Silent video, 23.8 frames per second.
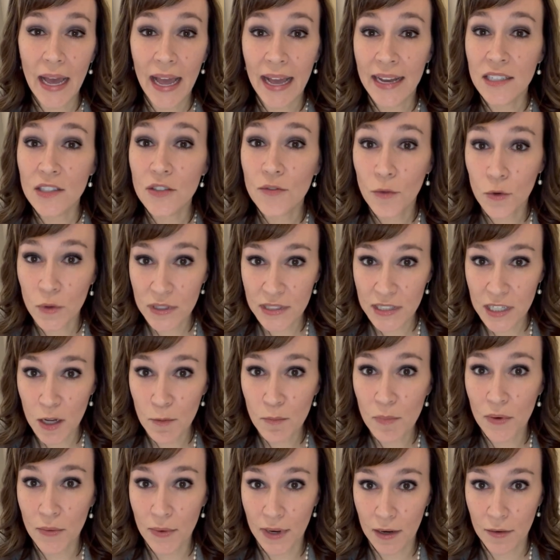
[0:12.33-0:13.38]
ask for a
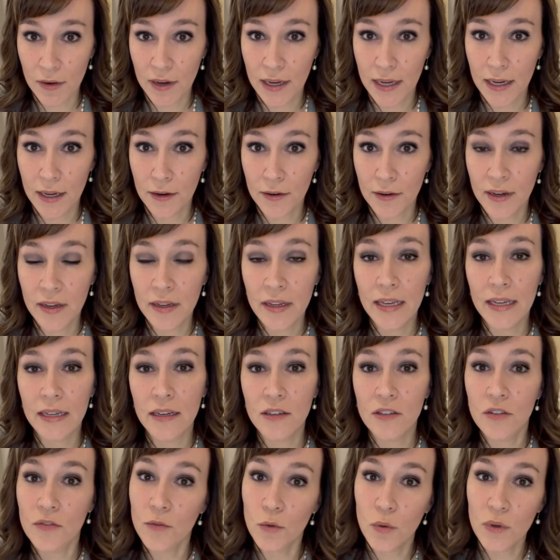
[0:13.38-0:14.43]
temporary hearing in a
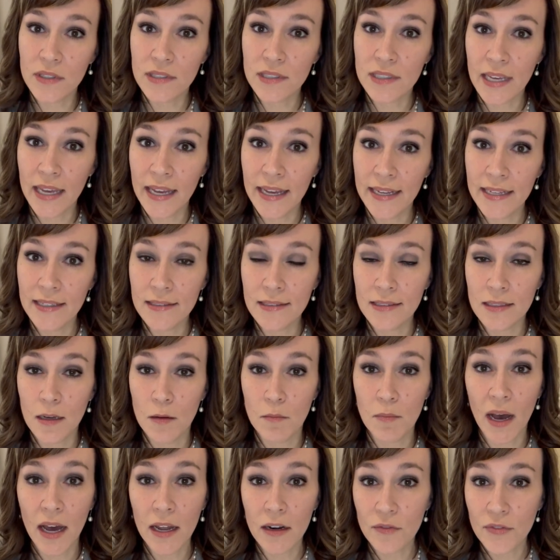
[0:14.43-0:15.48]
divorce case, a
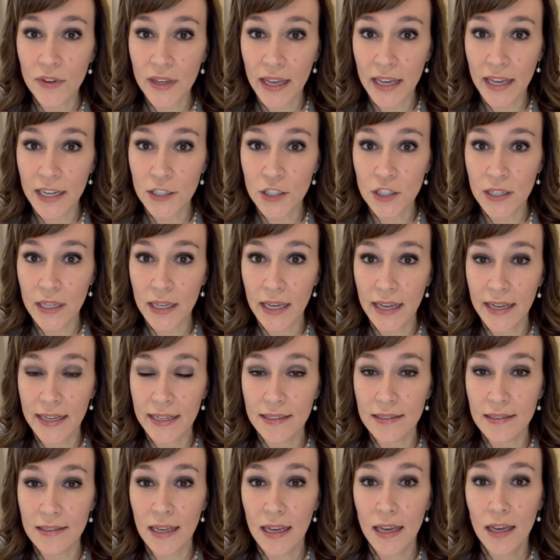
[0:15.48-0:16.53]
modification
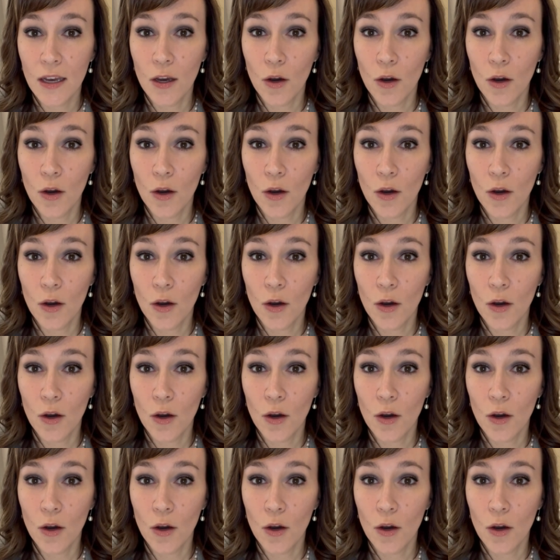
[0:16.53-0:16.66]
case,